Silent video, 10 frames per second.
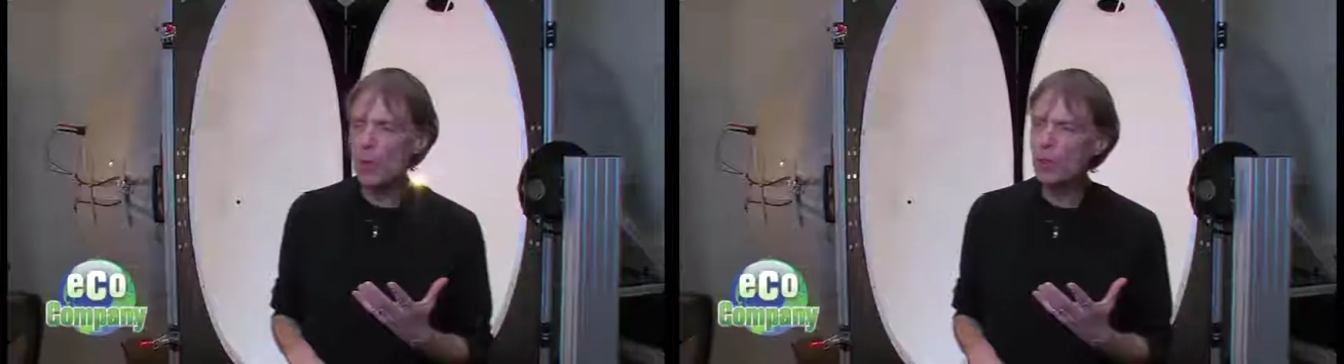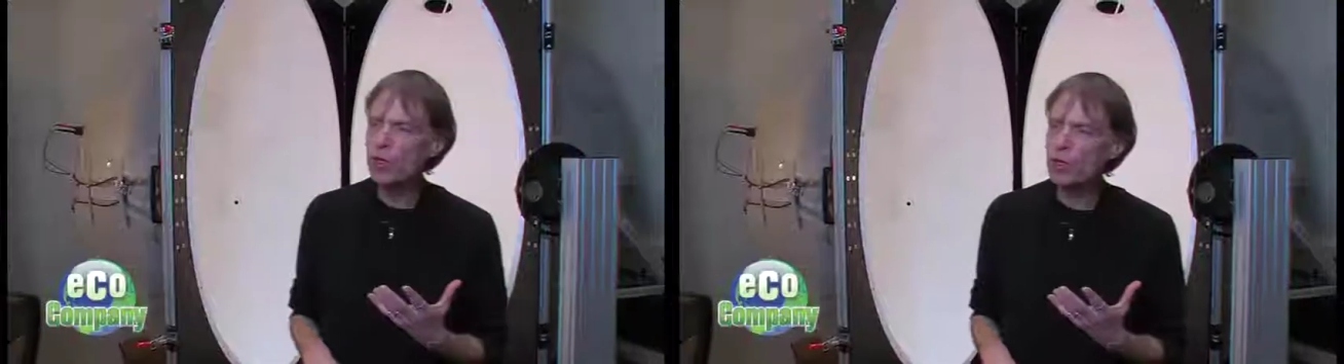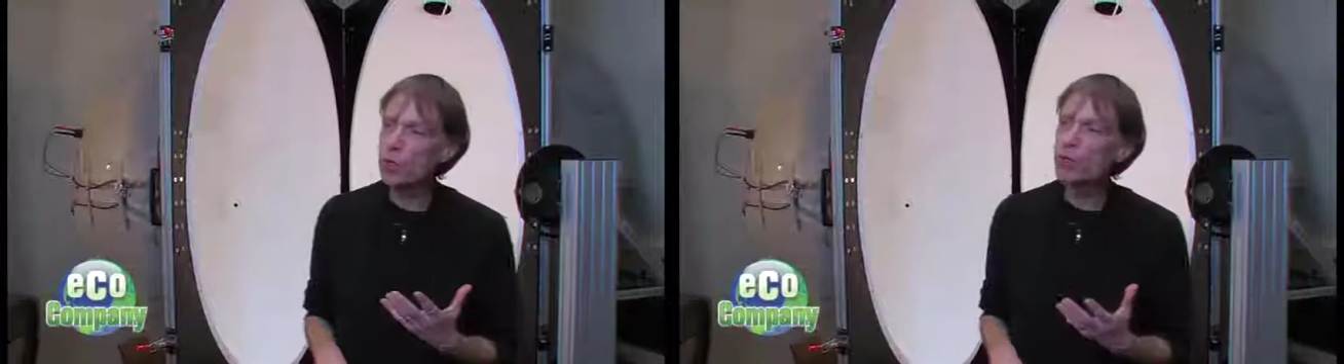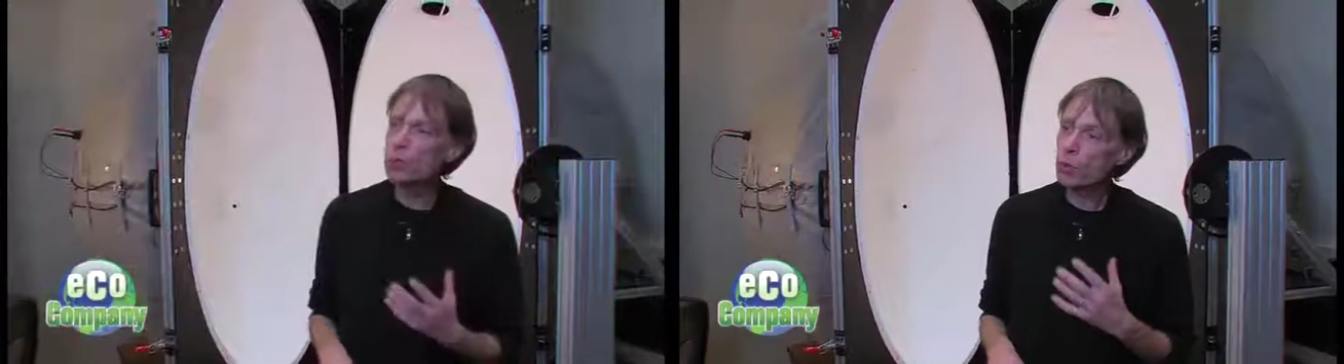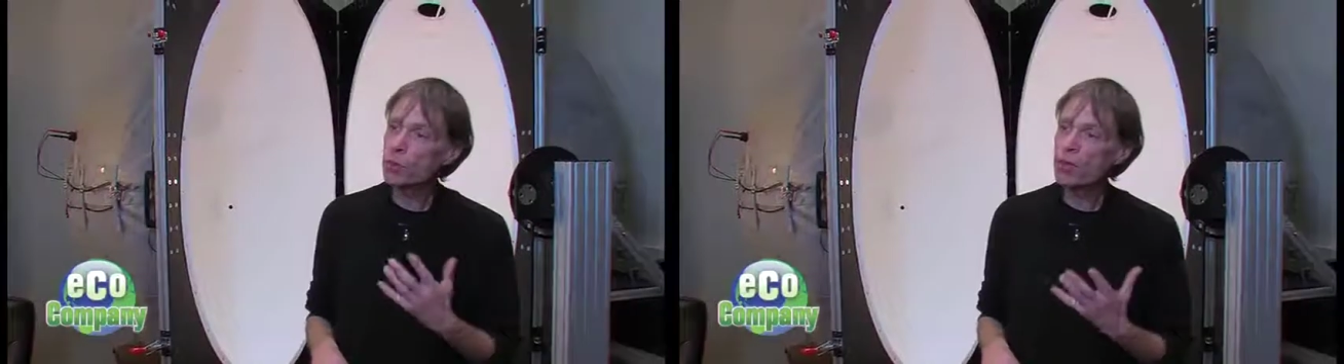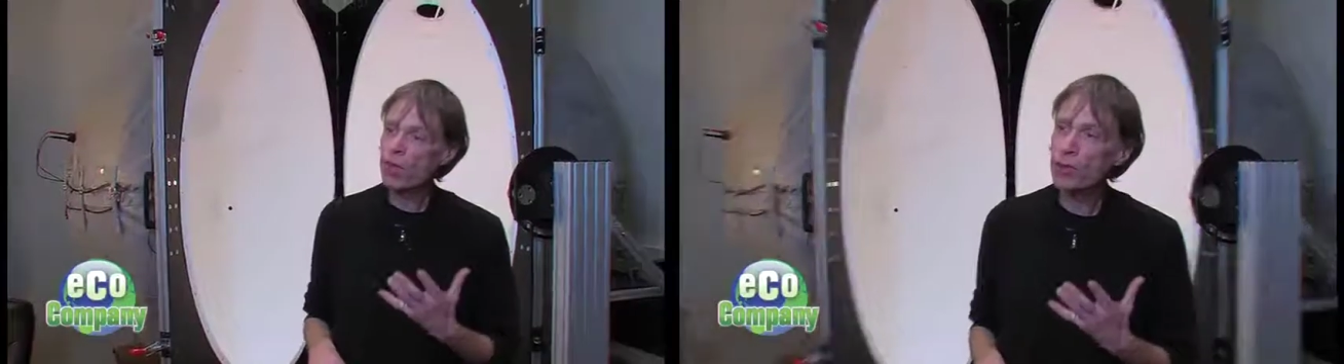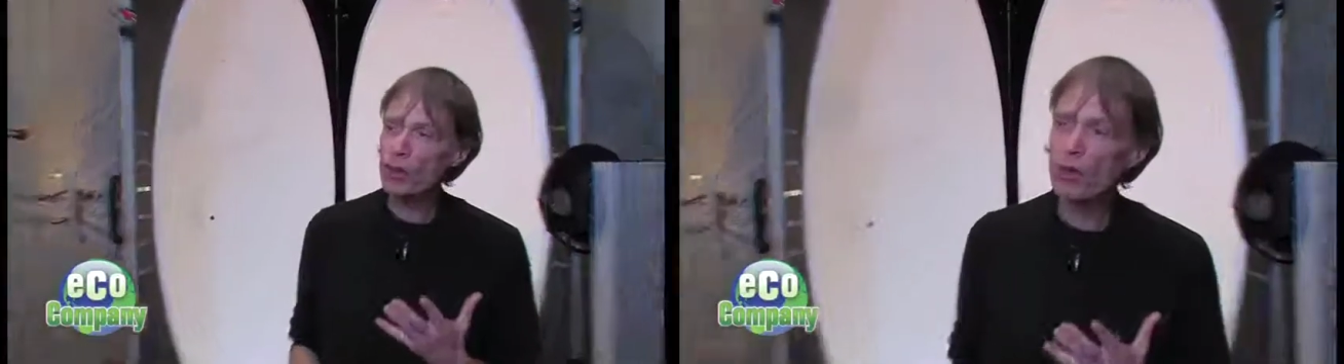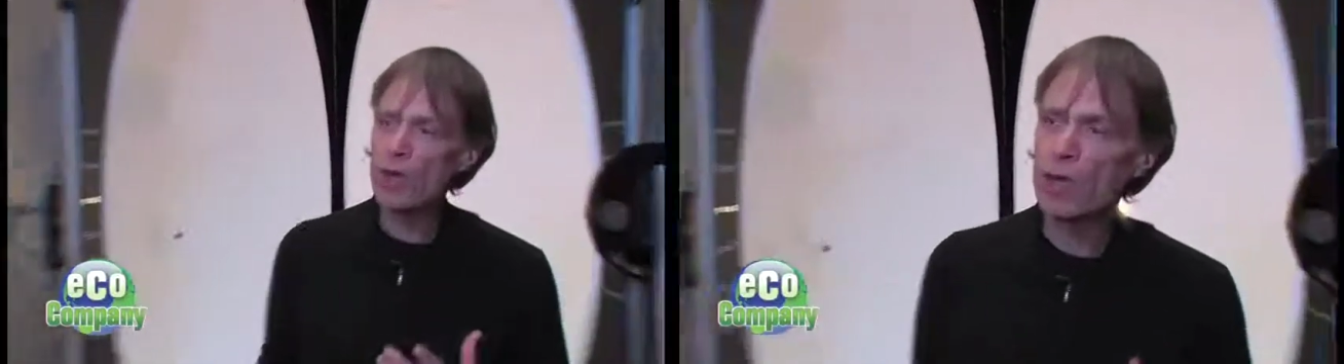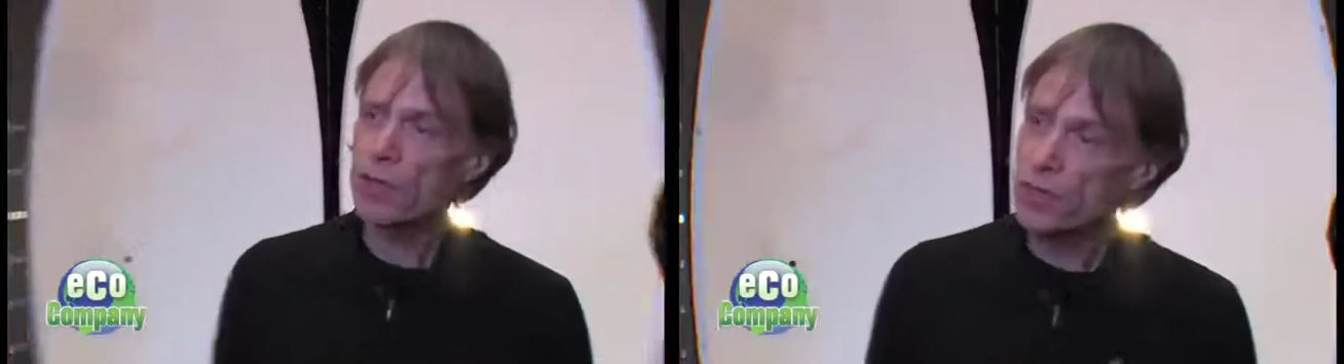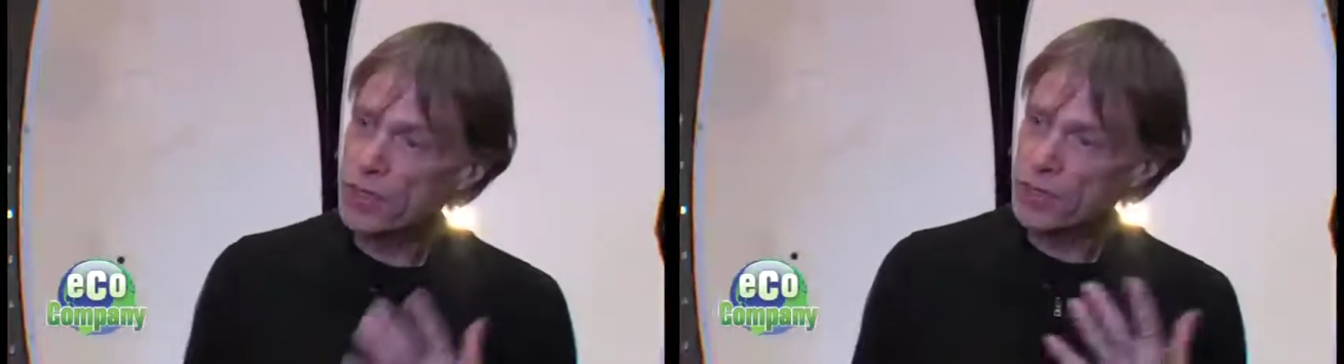What we can do is pull together
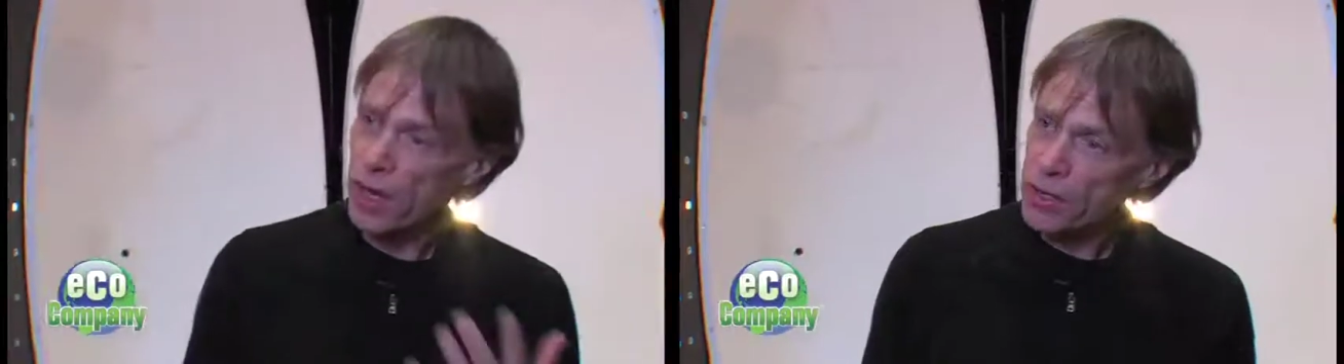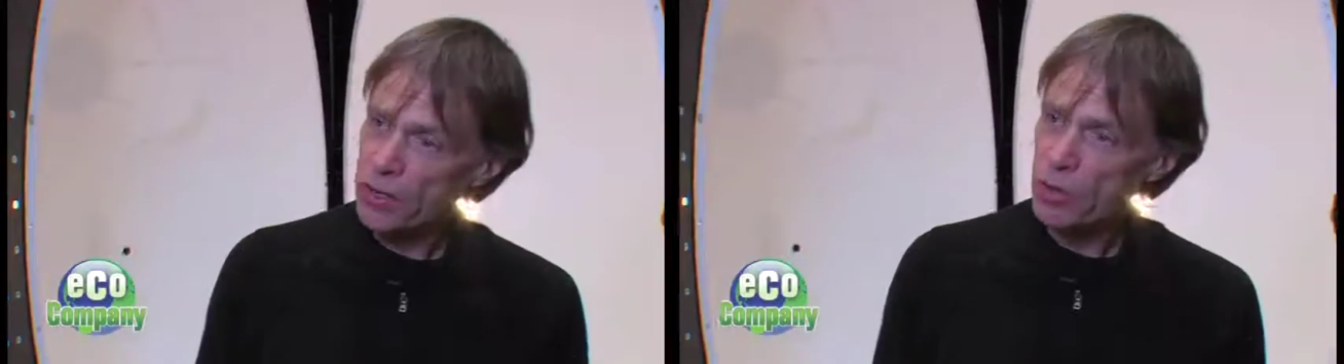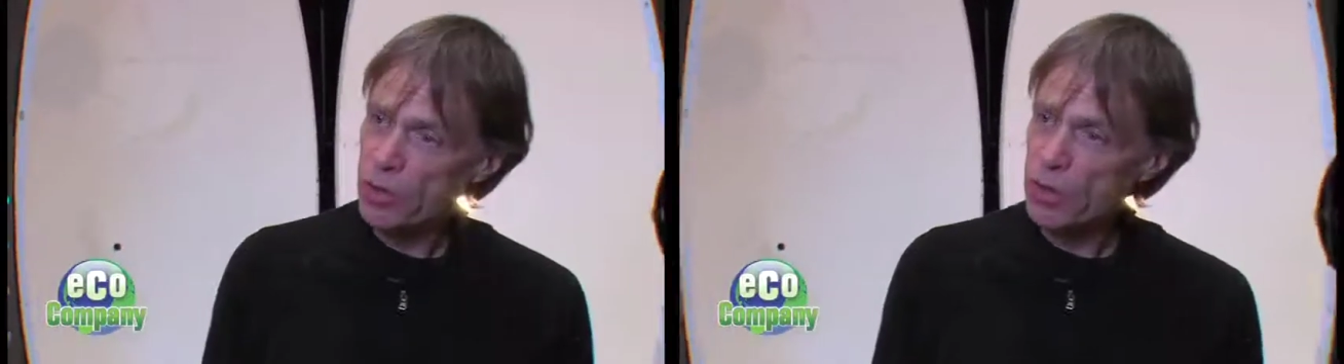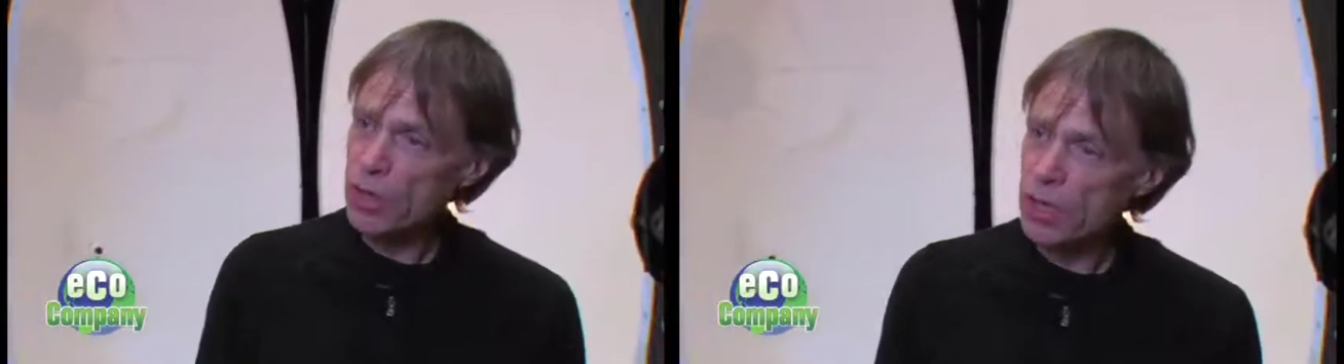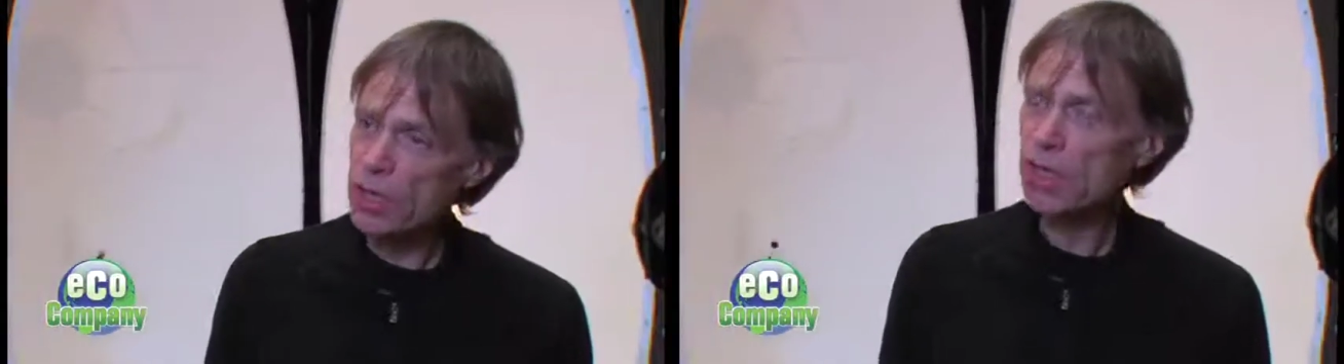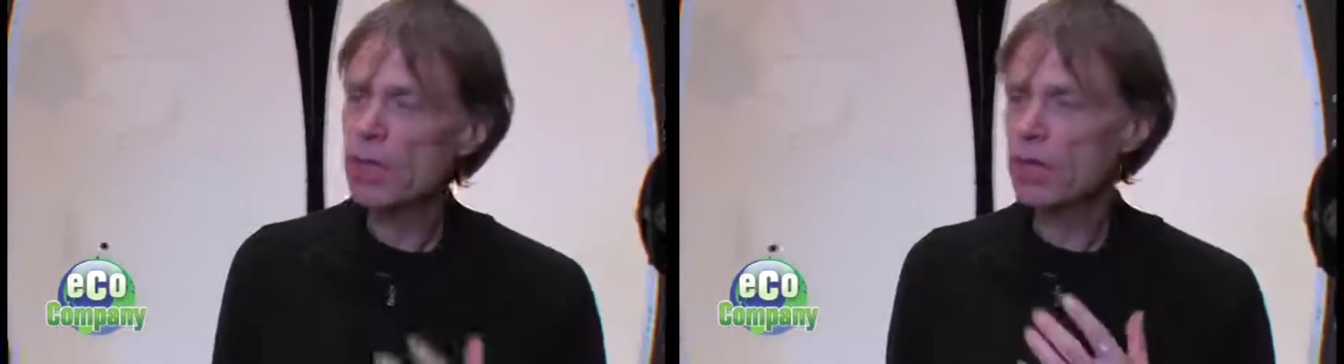the design community,